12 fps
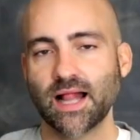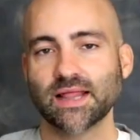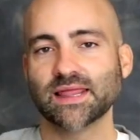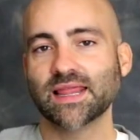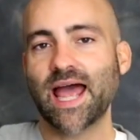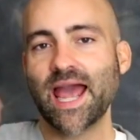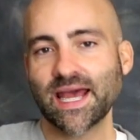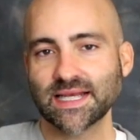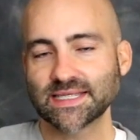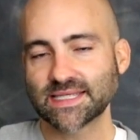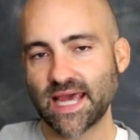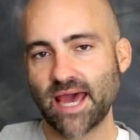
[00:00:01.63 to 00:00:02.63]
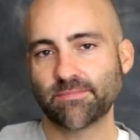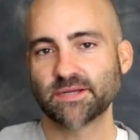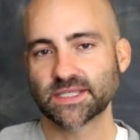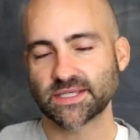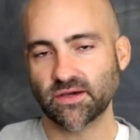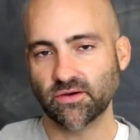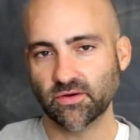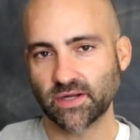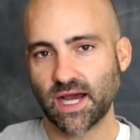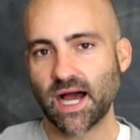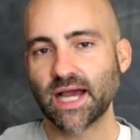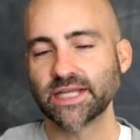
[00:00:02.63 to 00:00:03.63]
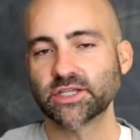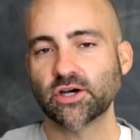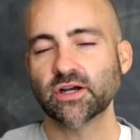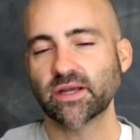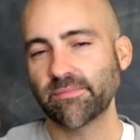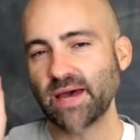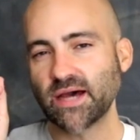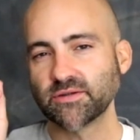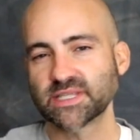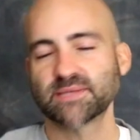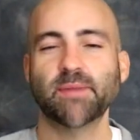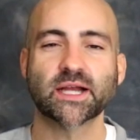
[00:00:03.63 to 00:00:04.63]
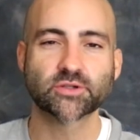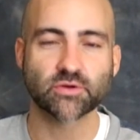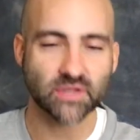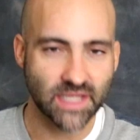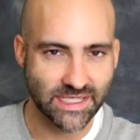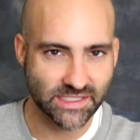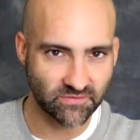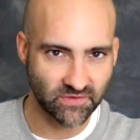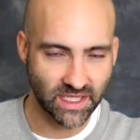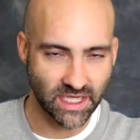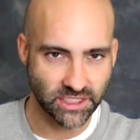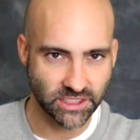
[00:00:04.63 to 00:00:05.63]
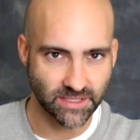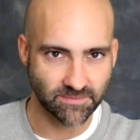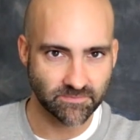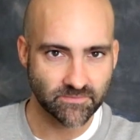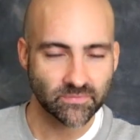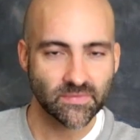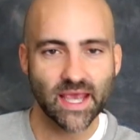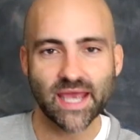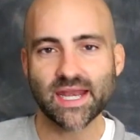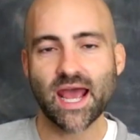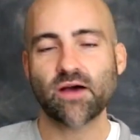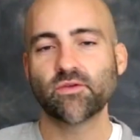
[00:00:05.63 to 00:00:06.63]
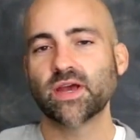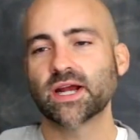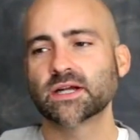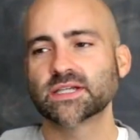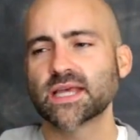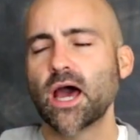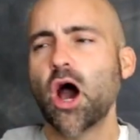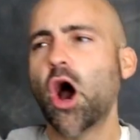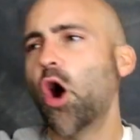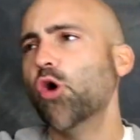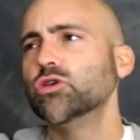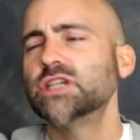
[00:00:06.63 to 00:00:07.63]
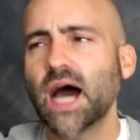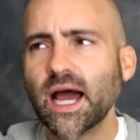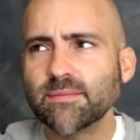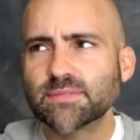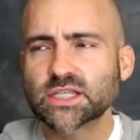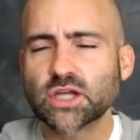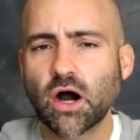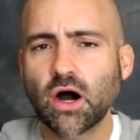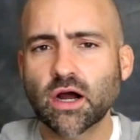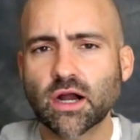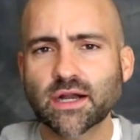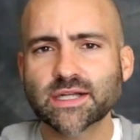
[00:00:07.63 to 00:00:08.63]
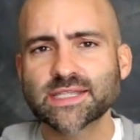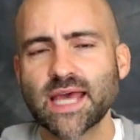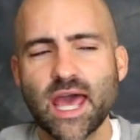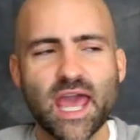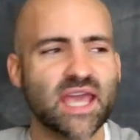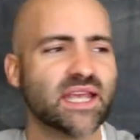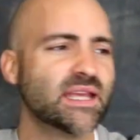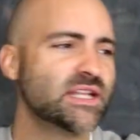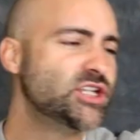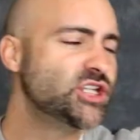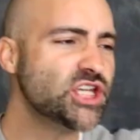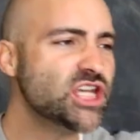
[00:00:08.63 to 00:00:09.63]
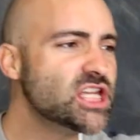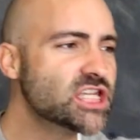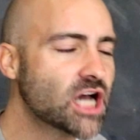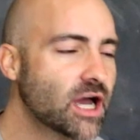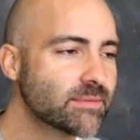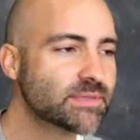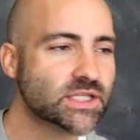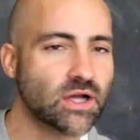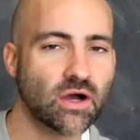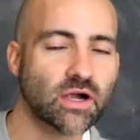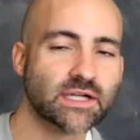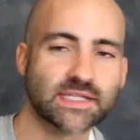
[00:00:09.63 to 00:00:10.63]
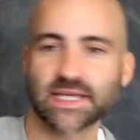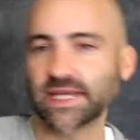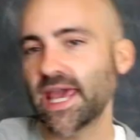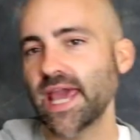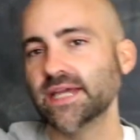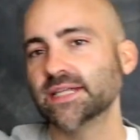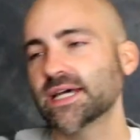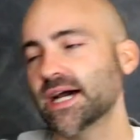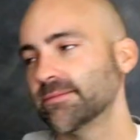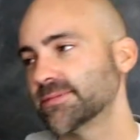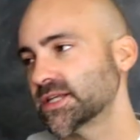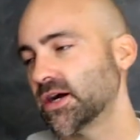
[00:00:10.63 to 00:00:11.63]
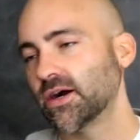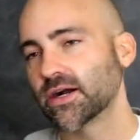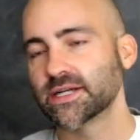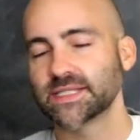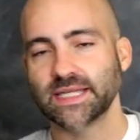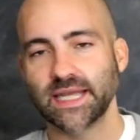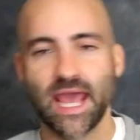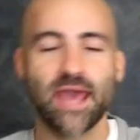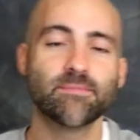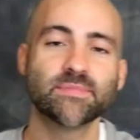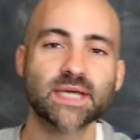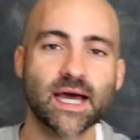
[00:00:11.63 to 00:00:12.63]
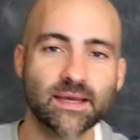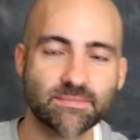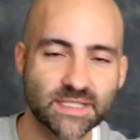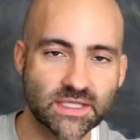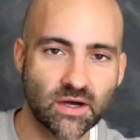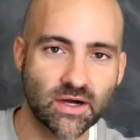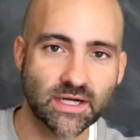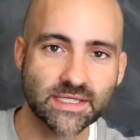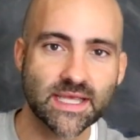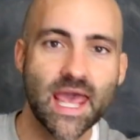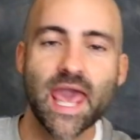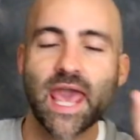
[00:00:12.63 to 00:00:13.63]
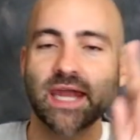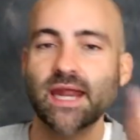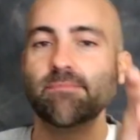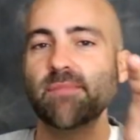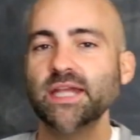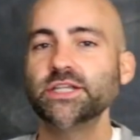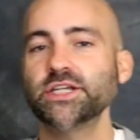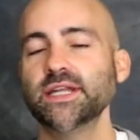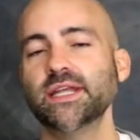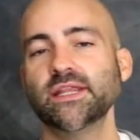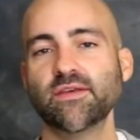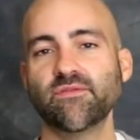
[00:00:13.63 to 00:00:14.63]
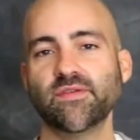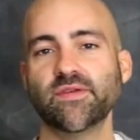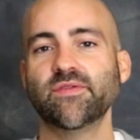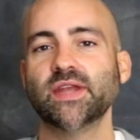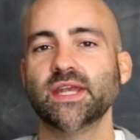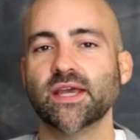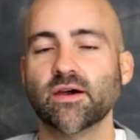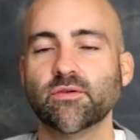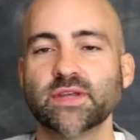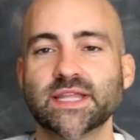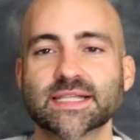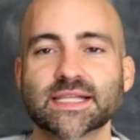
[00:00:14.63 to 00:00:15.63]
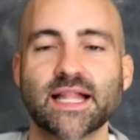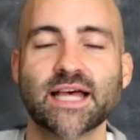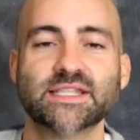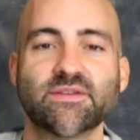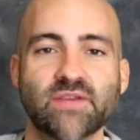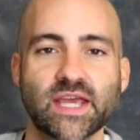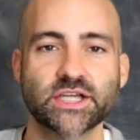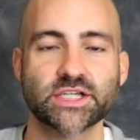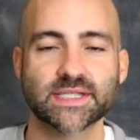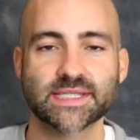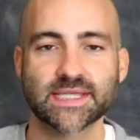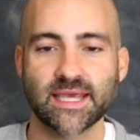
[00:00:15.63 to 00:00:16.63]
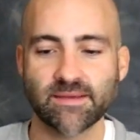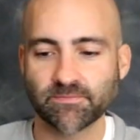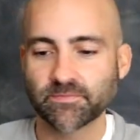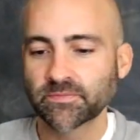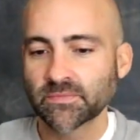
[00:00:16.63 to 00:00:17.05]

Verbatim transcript: Last episode, I talk about spectral classification and how there's O type stars and G type stars and K type stars and M type stars. And I mentioned in the video with this classification scheme